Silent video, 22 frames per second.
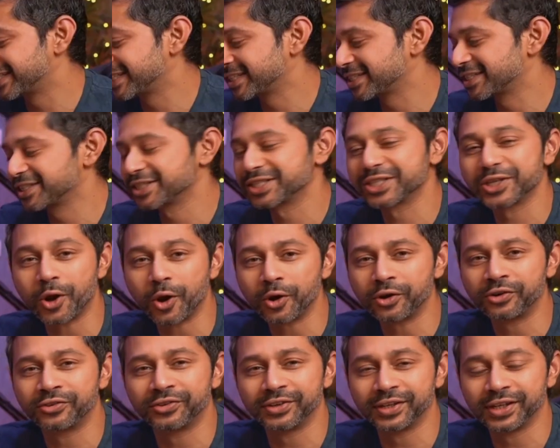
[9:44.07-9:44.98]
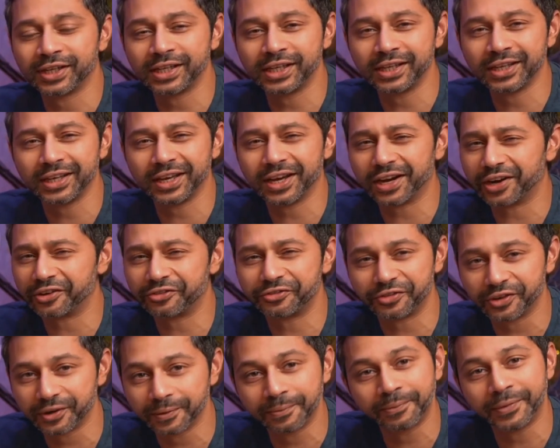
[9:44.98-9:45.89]
This is not really a
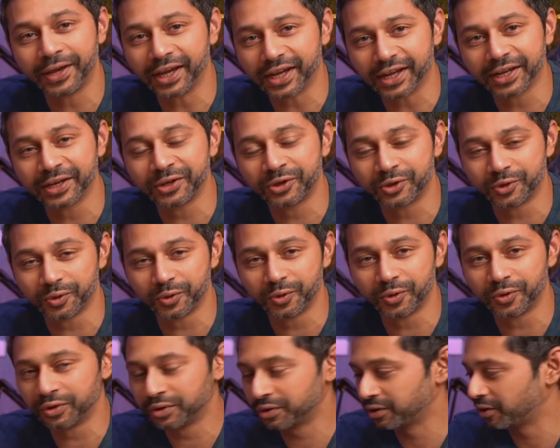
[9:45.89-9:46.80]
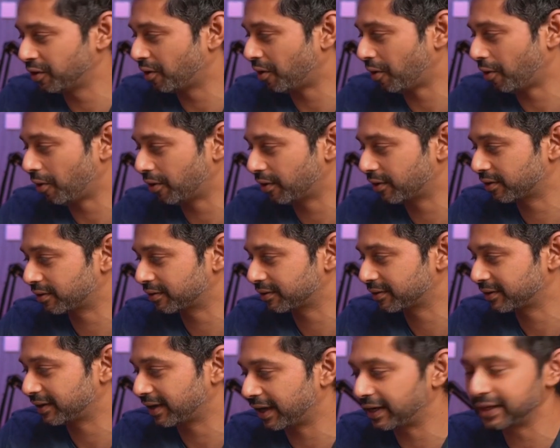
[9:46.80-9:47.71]
filmmaking tool or
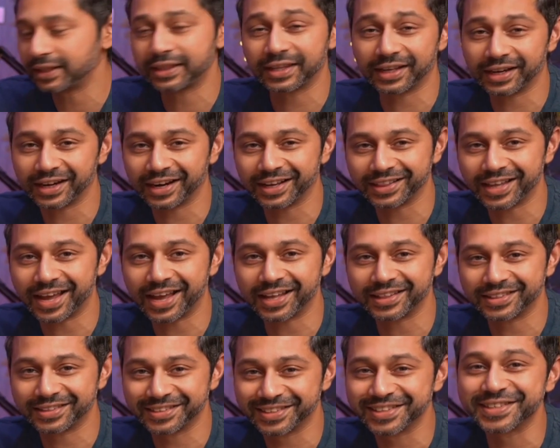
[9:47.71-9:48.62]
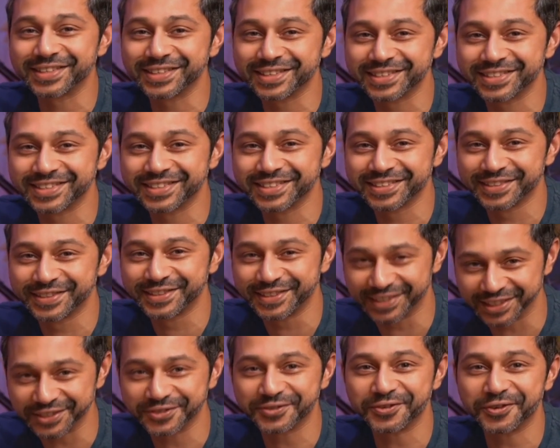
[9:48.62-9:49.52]
anything like that. This is
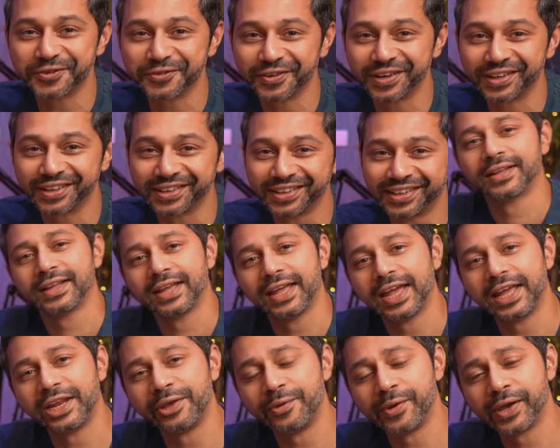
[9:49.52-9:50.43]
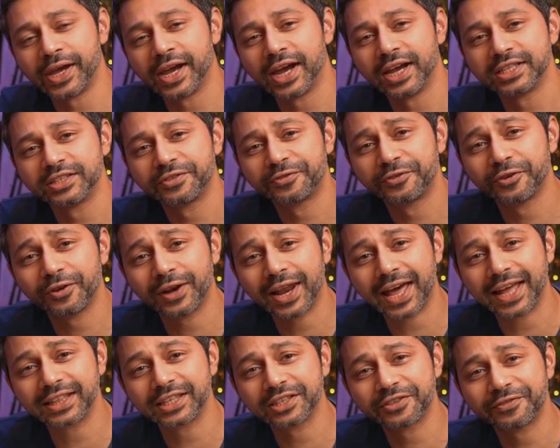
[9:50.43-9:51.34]
just for fun. Anyway guys, if you
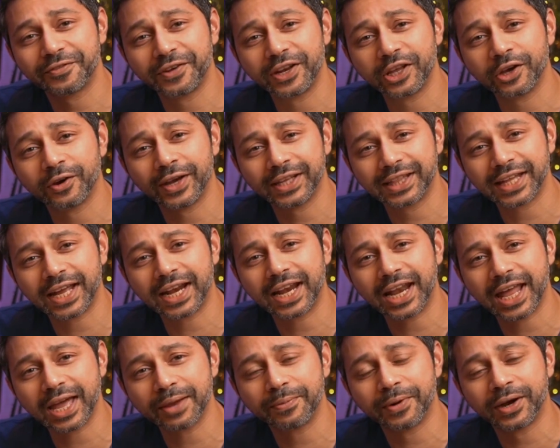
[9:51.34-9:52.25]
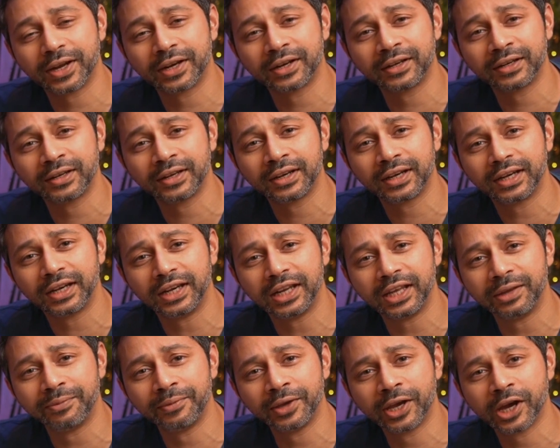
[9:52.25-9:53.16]
like this video, hit that like button,
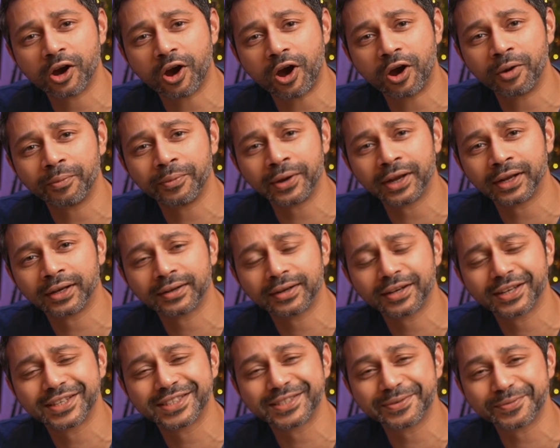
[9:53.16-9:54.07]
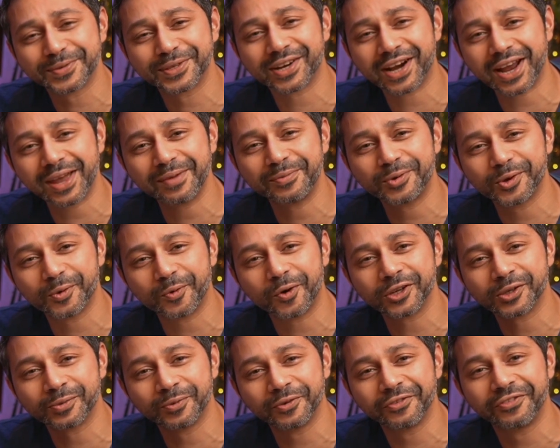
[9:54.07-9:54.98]
leave me a comment, subscribe to
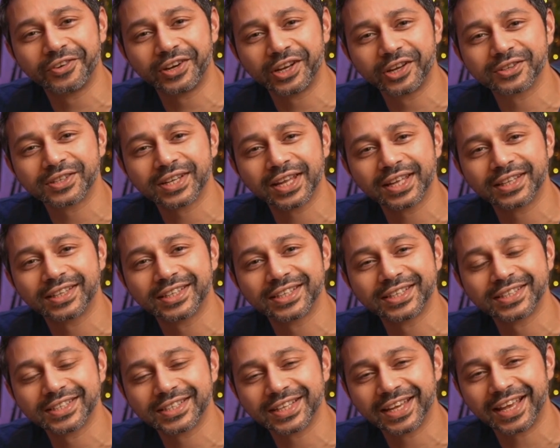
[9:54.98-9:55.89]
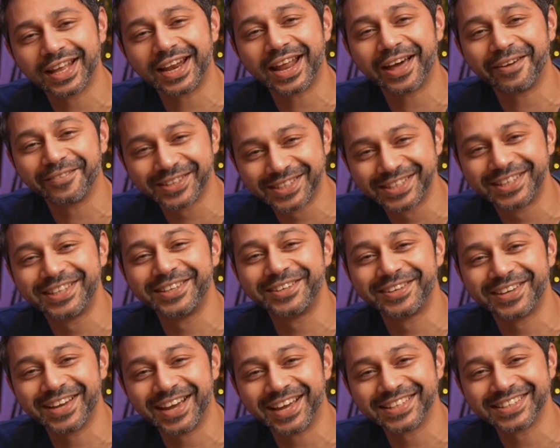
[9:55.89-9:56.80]
watch more videos like this, and I will see
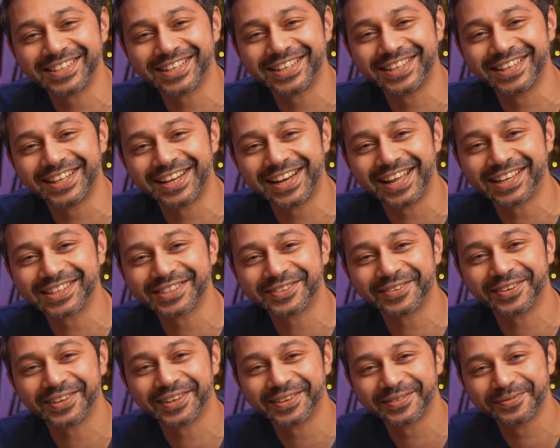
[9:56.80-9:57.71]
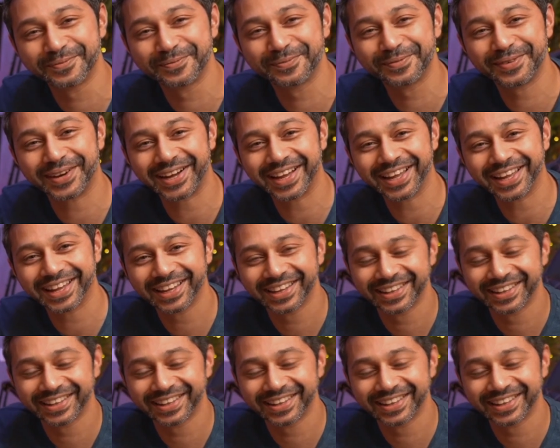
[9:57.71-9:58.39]
you guys in the next one. Bye.